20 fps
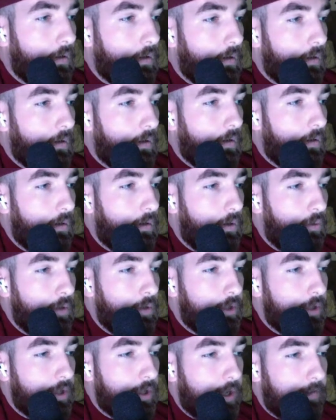Oh,
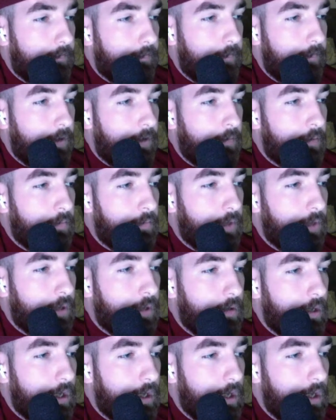almost a Nat Phillips
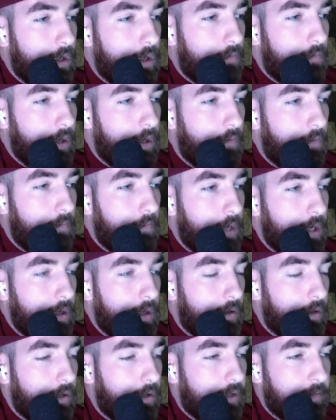beauty.
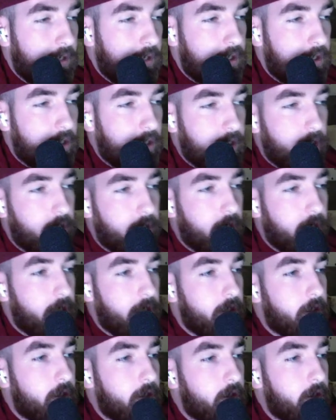Minamino smashes it
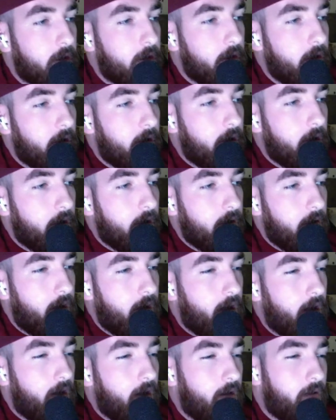against...
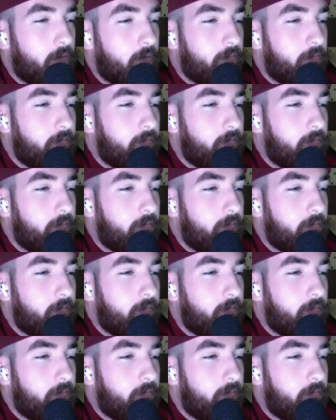Oh,